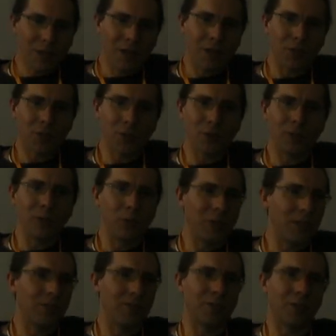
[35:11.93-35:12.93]
And I showed
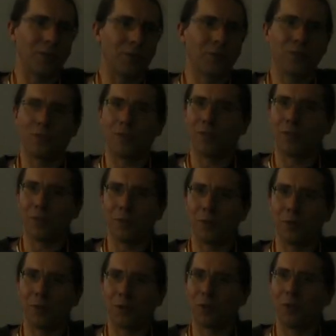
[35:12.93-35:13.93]
Louisa, who's the
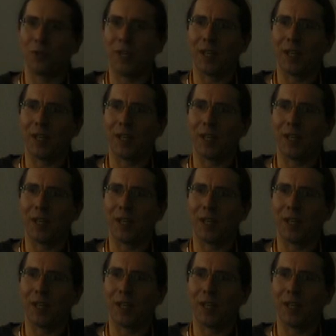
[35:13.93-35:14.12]
little girl